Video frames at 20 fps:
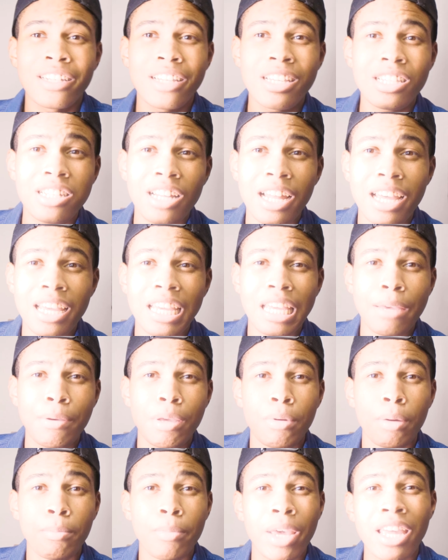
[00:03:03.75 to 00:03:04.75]
This light can
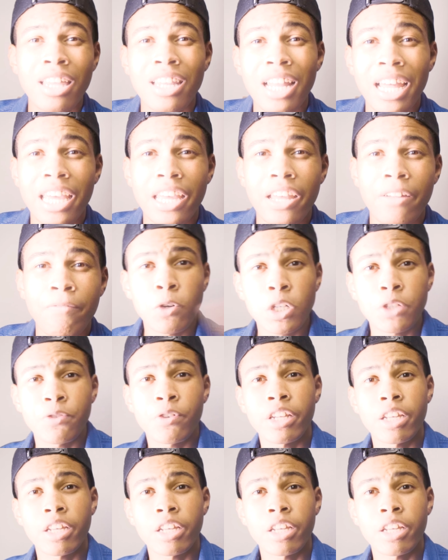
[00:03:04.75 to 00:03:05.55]
be my main light for this